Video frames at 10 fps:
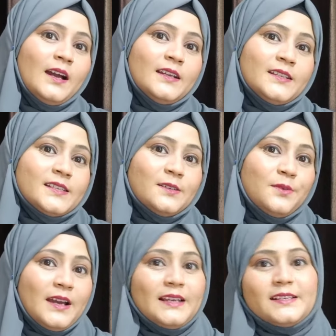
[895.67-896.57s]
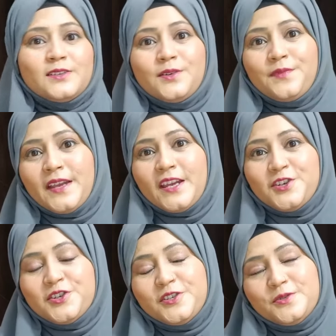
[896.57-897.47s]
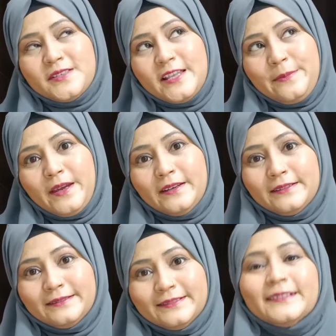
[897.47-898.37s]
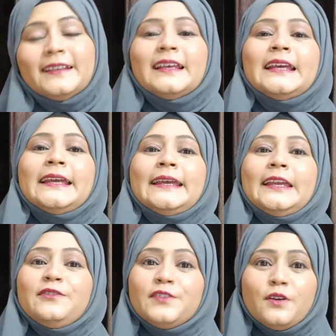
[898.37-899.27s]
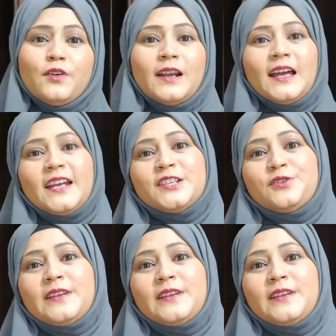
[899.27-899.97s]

It's so nice on vacation to sleep in. if you would like to